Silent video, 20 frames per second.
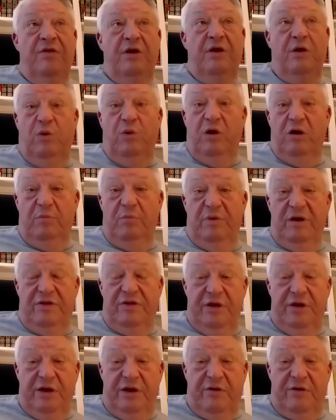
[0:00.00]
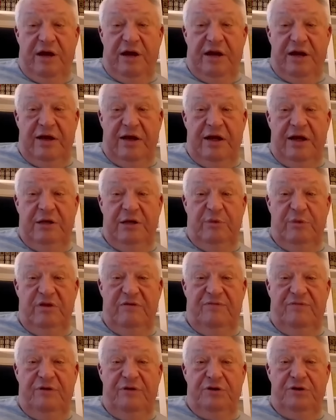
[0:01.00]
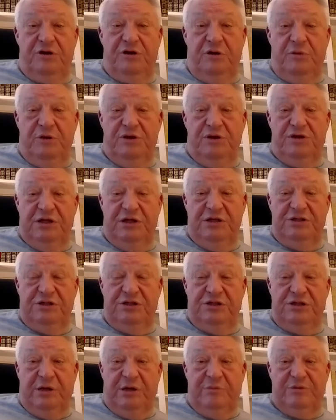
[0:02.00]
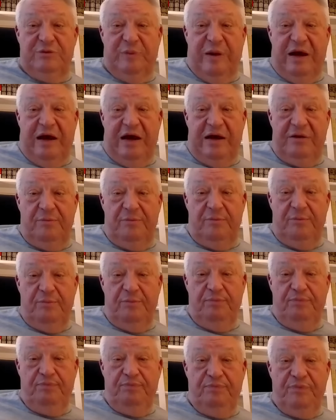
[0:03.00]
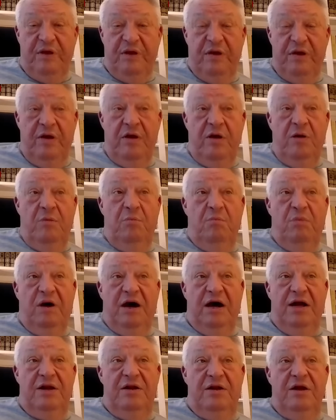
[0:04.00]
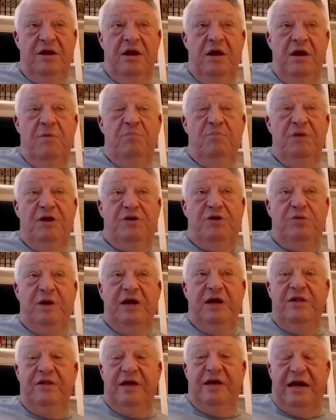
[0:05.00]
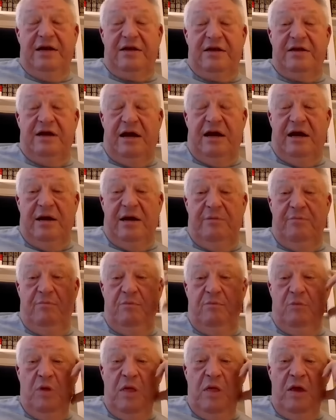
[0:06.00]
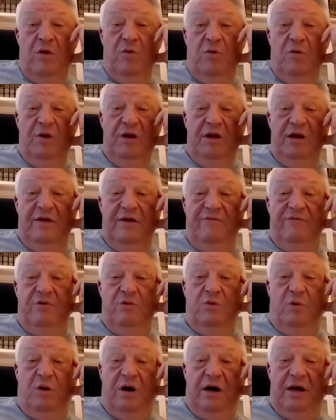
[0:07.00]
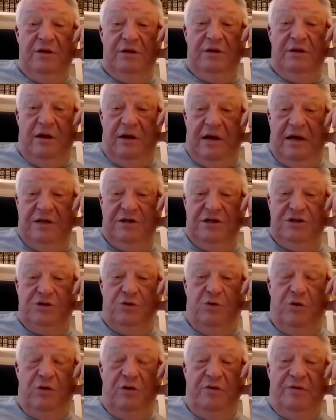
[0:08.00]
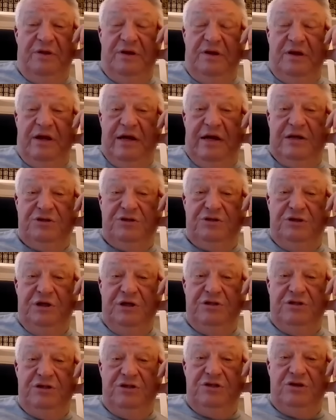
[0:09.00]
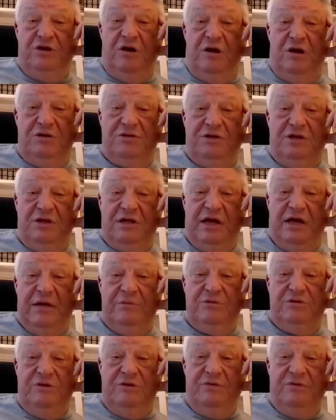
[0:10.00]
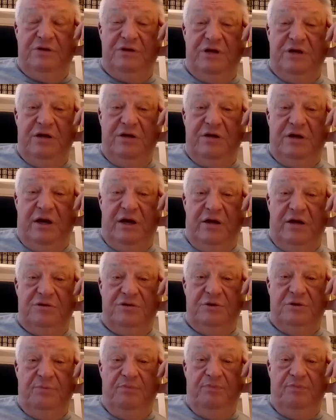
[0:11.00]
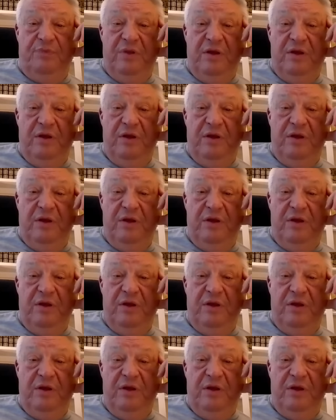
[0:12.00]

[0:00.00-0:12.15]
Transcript: There will be a theocratic kingdom in the future when Jesus comes back. But between that time, we live in what I just quoted the text, Jesus calls the times of the Gentiles.